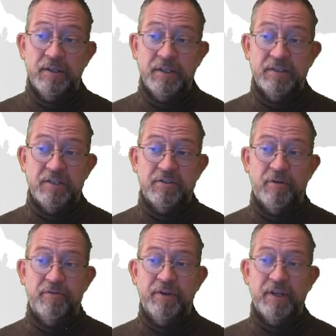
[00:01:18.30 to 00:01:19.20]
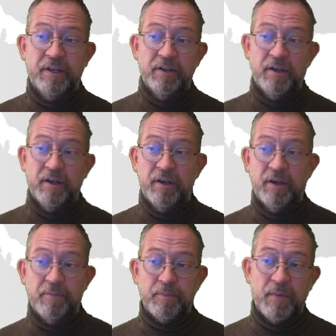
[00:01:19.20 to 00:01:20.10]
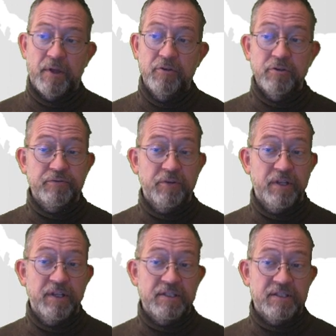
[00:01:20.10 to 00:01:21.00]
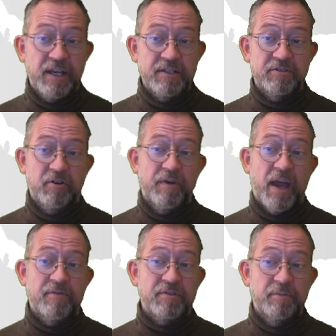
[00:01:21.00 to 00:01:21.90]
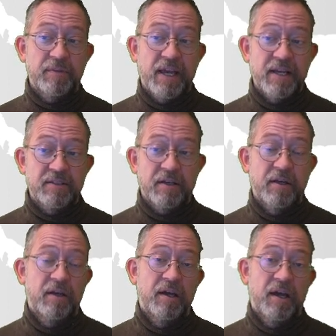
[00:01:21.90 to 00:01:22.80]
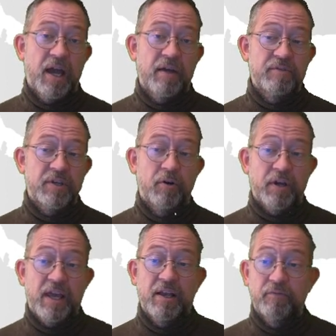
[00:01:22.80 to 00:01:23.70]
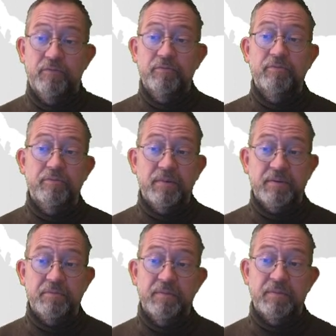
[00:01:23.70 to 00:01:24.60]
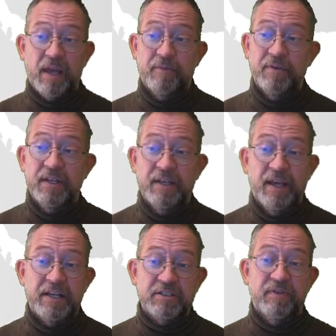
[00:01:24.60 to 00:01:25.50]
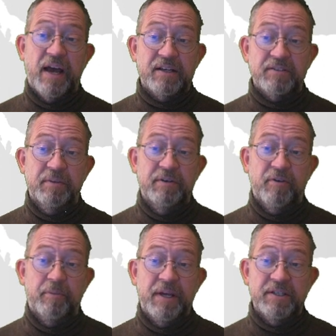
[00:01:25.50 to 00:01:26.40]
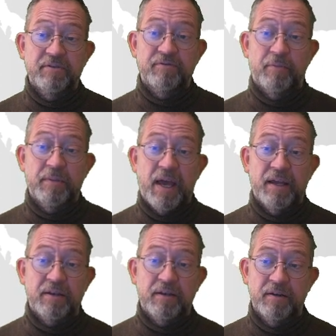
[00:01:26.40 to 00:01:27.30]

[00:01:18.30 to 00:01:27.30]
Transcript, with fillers: Is there something useful in this data? So we have some data and we say, okay, can we extract some information from that?